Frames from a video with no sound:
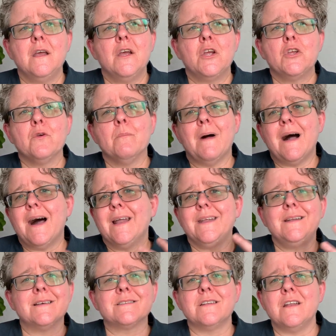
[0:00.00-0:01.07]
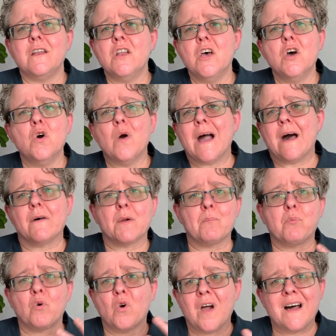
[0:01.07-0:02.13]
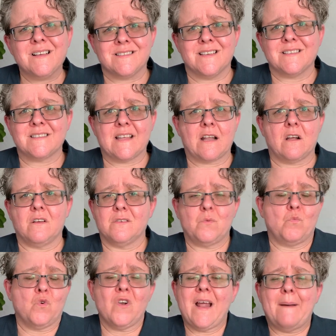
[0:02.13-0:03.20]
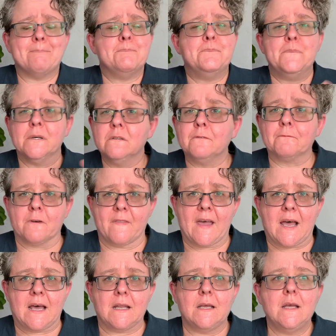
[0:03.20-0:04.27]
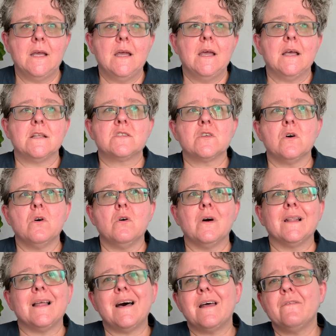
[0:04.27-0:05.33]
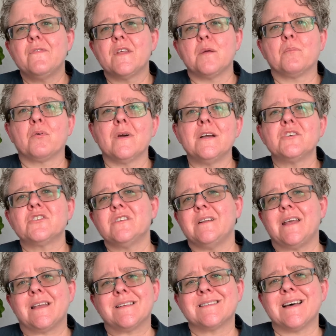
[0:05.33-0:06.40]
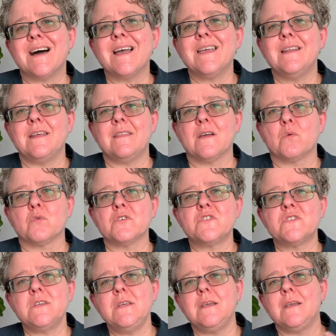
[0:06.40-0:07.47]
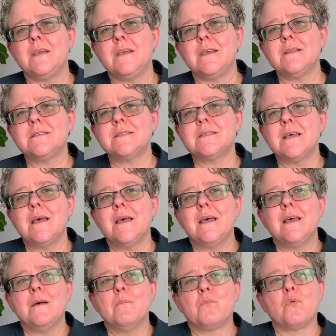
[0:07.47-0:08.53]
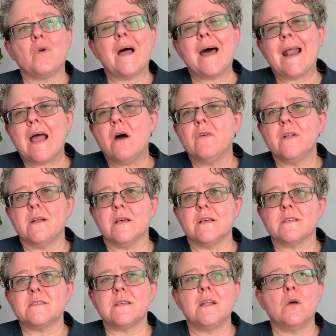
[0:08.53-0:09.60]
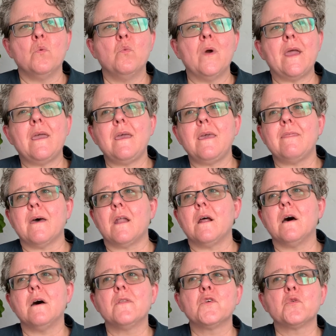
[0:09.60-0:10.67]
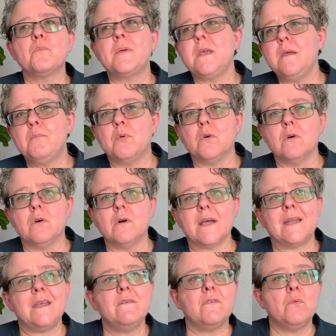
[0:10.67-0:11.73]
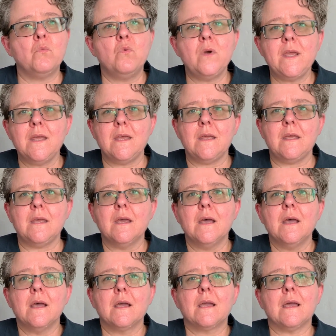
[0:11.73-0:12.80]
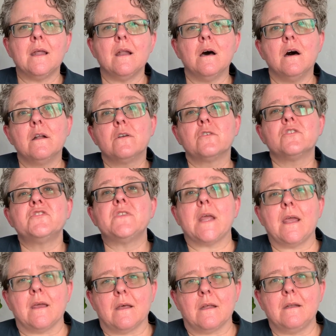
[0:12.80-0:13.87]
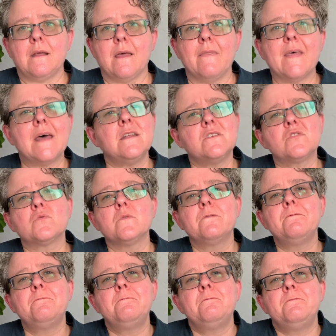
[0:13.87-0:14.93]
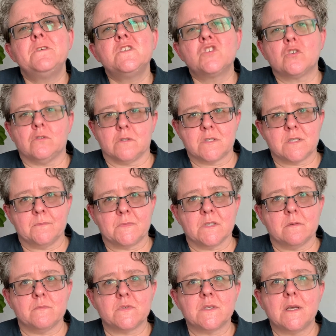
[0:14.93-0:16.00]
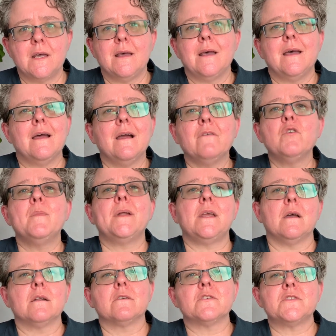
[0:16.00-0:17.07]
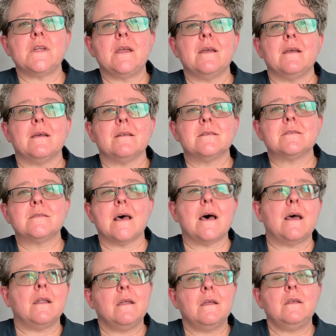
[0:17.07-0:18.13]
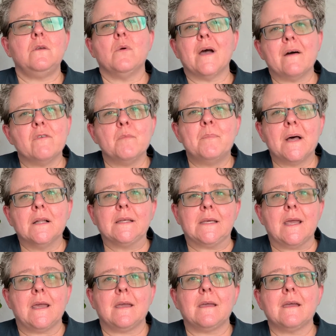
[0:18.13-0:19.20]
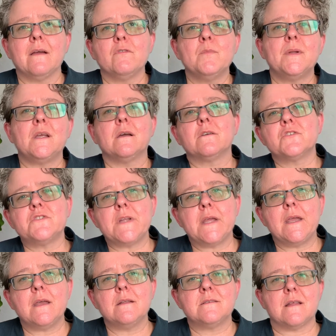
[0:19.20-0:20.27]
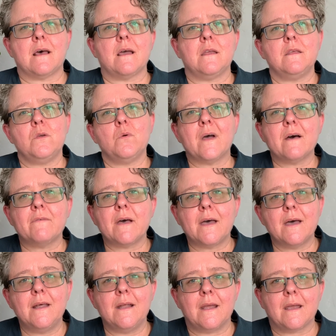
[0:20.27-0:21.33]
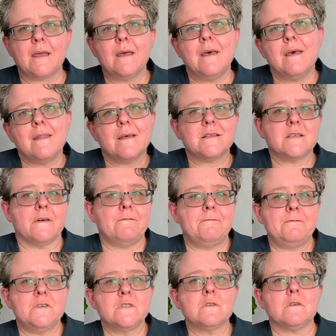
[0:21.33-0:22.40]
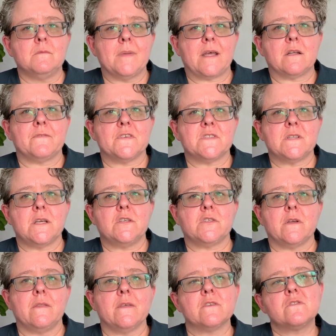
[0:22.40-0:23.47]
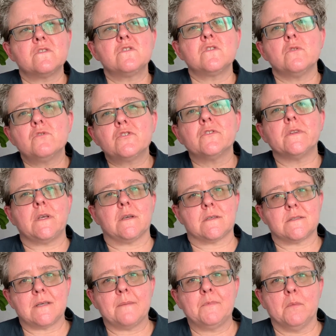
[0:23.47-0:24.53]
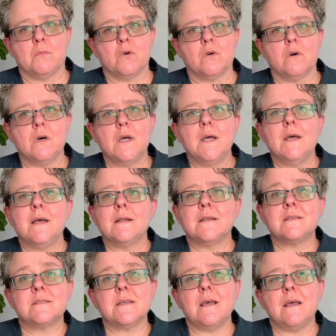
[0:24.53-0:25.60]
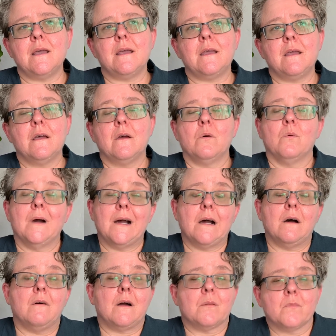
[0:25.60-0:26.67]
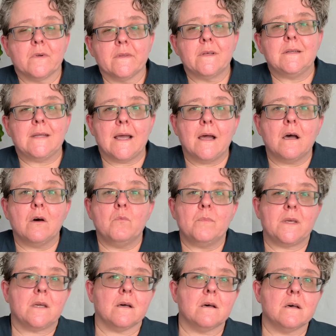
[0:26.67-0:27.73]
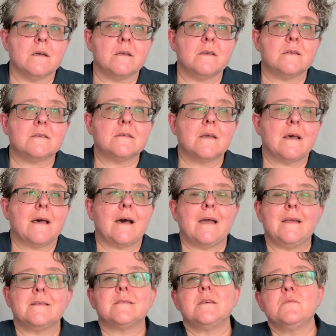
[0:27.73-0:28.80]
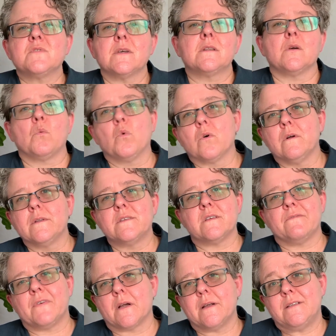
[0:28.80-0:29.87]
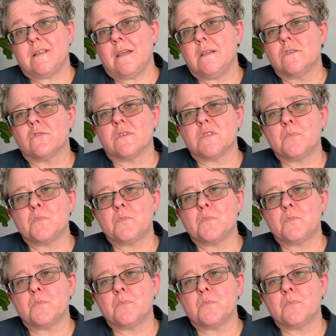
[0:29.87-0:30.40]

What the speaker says: your body doesn't know how to process that. We're not built for that. And so a lot of the depression and anxiety that we're seeing gets brought out in us in a way that other people and even we can understand, and that is through physical symptoms. Everybody understands that you have a bellyache. Everybody understands that you have a headache. That's a physical manifestation that's socially acceptable. To say, wow, I'm really down because it seems like the world is a very dangerous